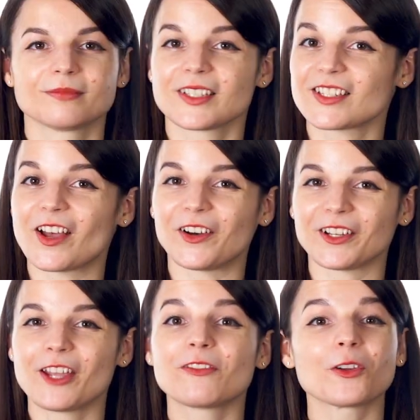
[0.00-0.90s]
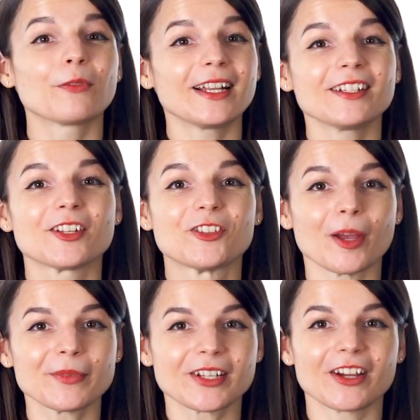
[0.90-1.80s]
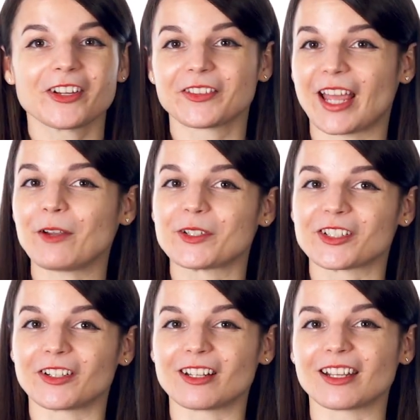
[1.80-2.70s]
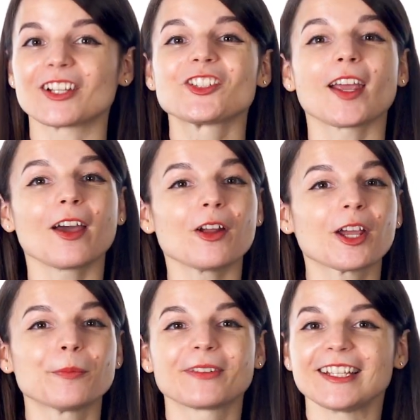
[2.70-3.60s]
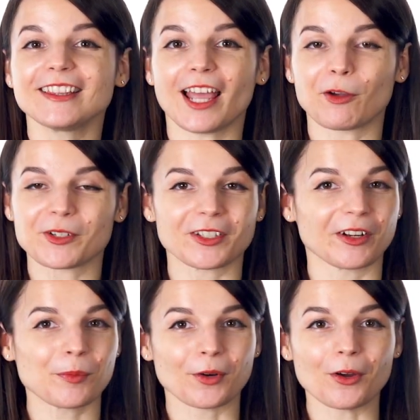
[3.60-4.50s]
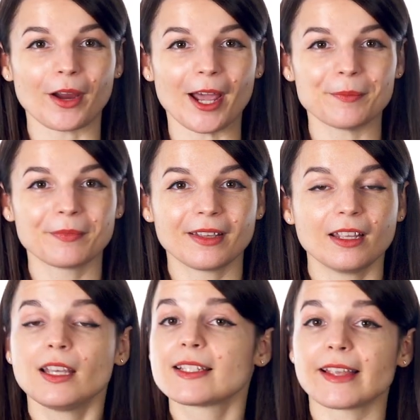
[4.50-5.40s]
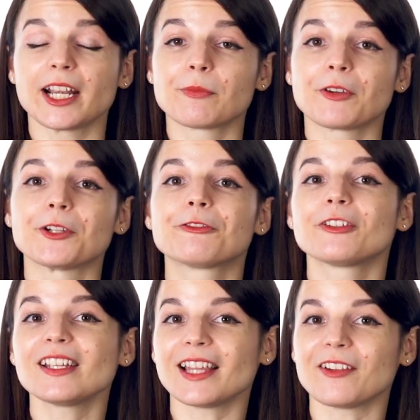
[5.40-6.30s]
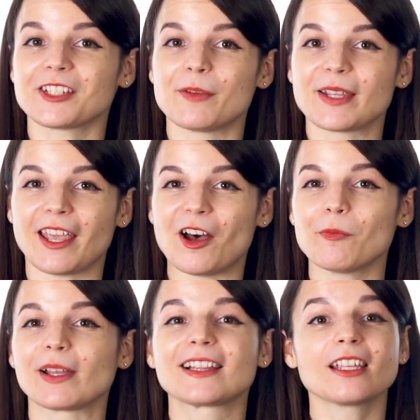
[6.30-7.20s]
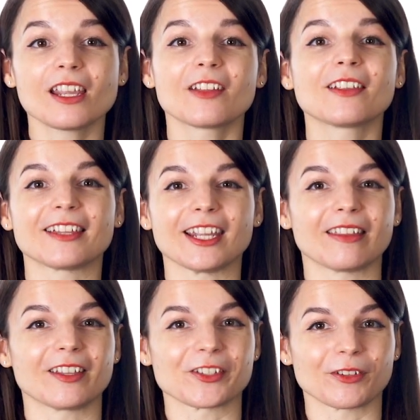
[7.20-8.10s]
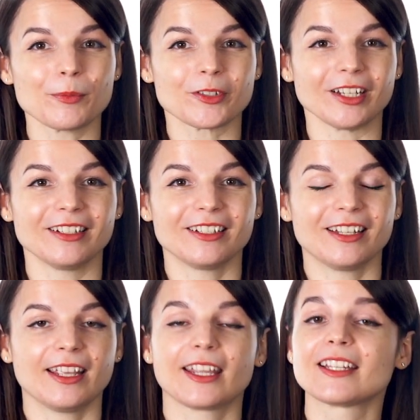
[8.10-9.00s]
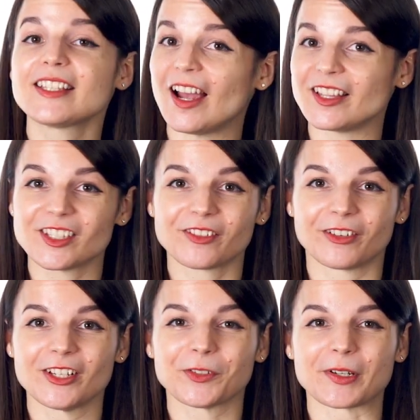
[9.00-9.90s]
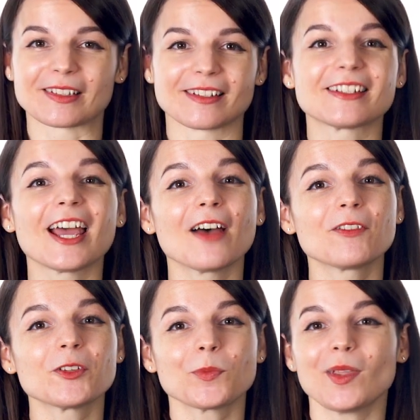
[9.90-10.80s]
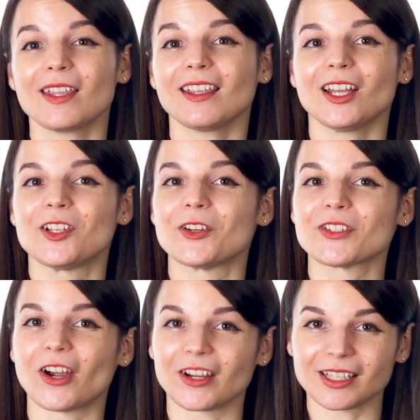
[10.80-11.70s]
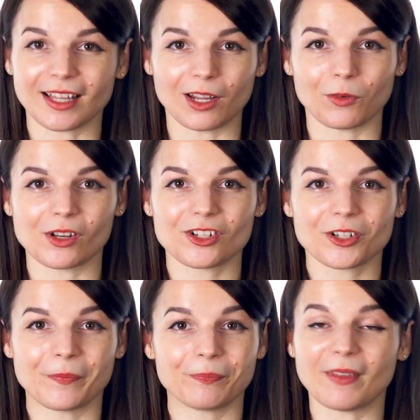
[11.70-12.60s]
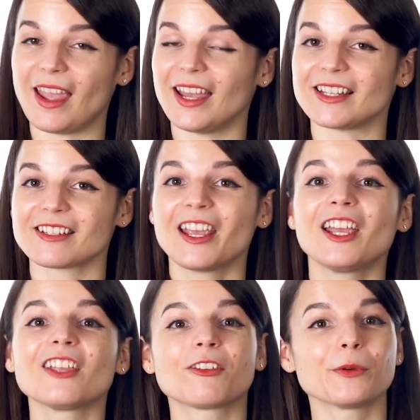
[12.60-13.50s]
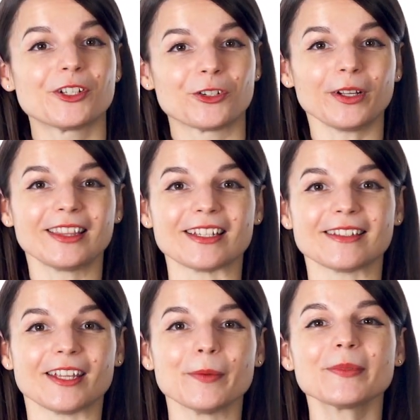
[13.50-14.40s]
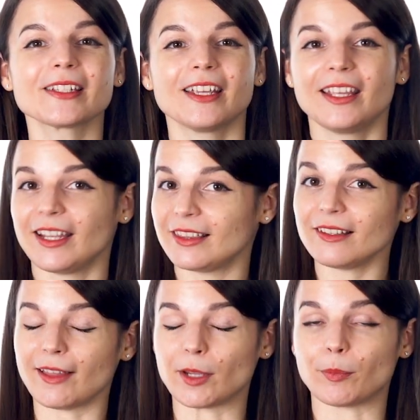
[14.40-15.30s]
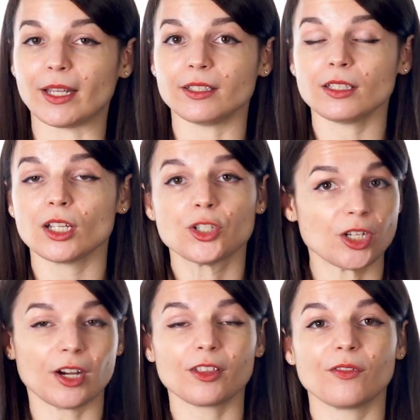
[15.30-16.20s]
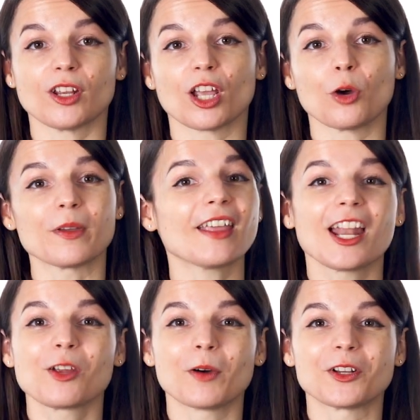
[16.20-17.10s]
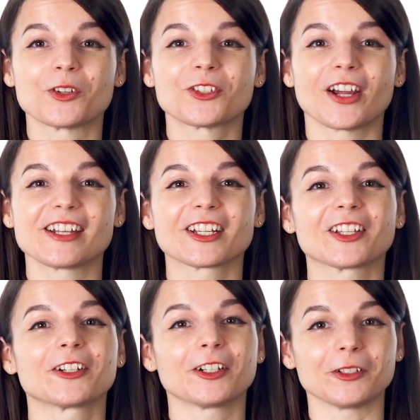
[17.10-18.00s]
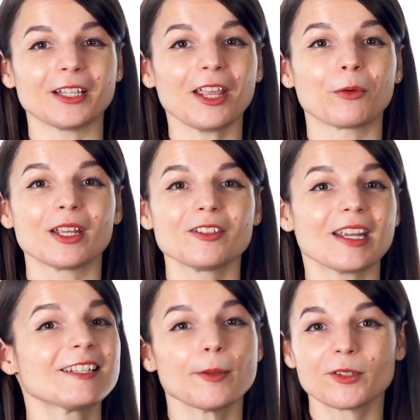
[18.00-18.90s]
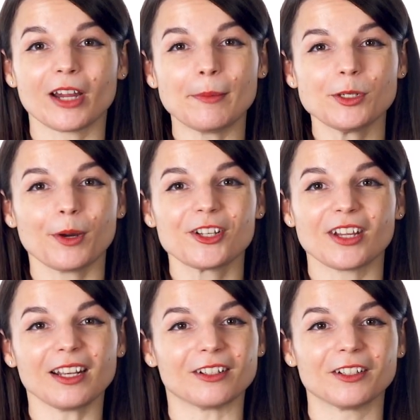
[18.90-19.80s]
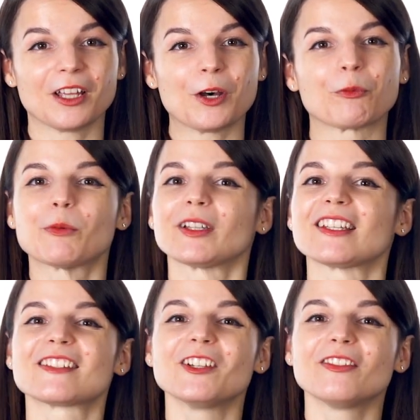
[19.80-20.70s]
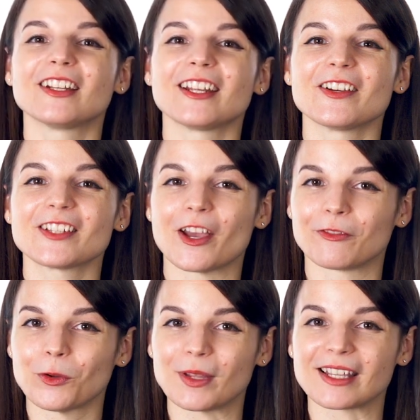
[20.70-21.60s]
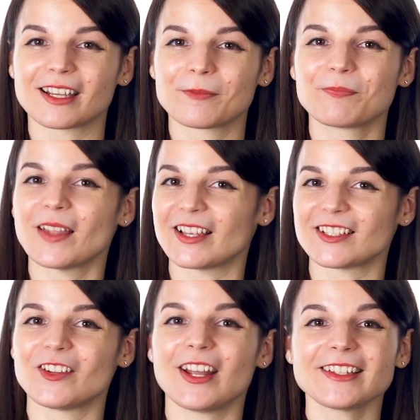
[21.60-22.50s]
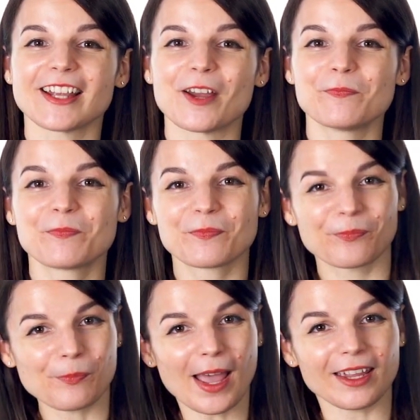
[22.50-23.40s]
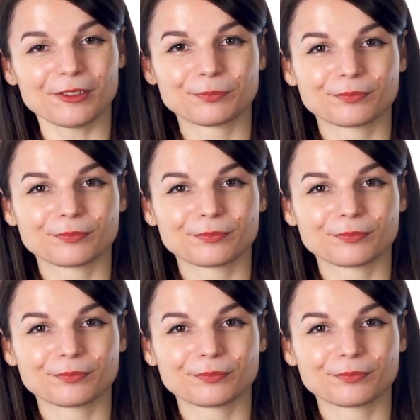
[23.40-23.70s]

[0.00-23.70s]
So, if you're ready to jumpstart your language learning, check out our complete language learning program. Sign up for your free lifetime account by clicking on the link in the description. Get tons of resources to have you speaking in your target language. And if you enjoyed these tips, hit the like button, share the video with anyone who's trying to learn a new language, and subscribe to our channel. We release new videos every week. I'll see you next time. Bye!